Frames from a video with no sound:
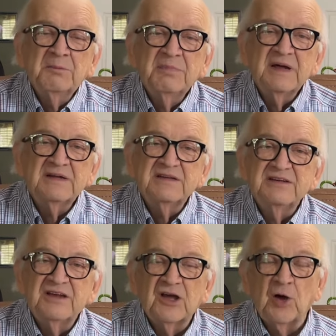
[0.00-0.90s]

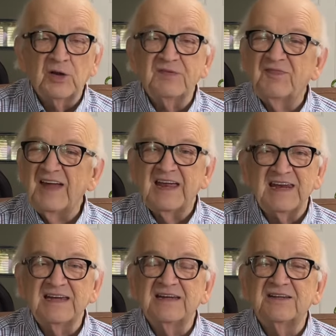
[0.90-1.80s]
But Dakota
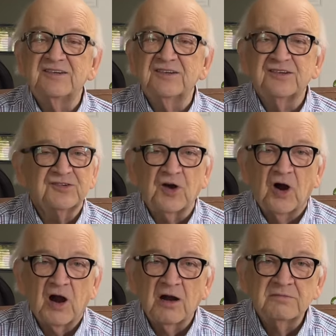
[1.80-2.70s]
Fanning is the
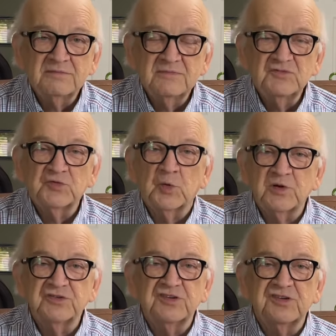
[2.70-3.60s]
star,
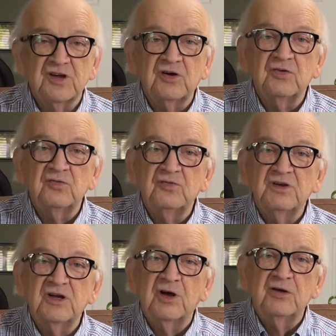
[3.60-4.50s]
Georgia's own
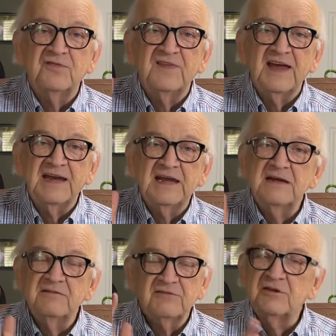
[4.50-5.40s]
Dakota Fanning,
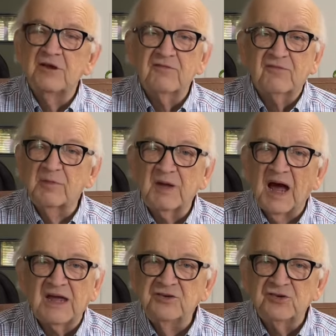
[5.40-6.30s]
you know, from
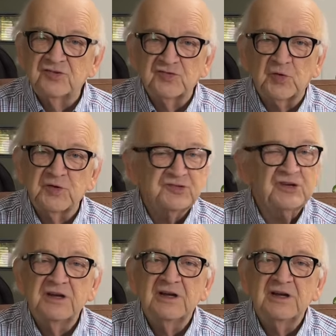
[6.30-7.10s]
Conyers, Georgia.